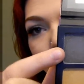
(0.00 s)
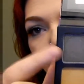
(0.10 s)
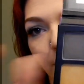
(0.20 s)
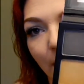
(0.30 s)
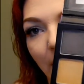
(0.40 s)

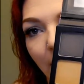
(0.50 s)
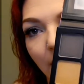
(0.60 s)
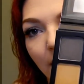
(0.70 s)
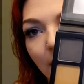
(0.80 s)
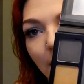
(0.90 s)
boring
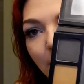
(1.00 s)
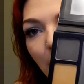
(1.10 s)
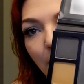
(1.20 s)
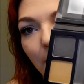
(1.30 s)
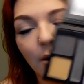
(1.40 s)

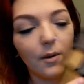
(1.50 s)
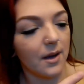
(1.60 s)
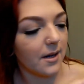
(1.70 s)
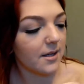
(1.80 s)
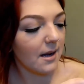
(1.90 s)
purple.
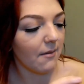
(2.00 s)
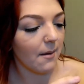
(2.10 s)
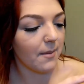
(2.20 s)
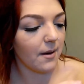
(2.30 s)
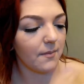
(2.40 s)
It doesn't
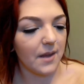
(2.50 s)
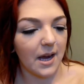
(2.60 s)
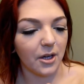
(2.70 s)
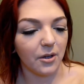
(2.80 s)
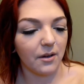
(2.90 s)
have
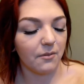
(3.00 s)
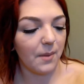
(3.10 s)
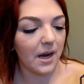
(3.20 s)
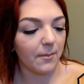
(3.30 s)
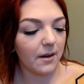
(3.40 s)
that good of
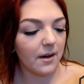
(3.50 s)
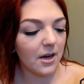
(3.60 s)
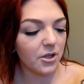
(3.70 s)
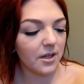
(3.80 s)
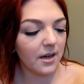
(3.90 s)
pigment.
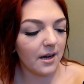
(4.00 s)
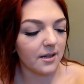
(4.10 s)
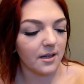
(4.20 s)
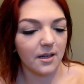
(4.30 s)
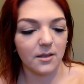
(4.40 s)
Actually, kind of
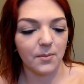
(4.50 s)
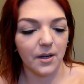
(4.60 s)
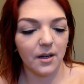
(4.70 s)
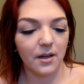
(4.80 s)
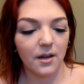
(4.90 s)
does, but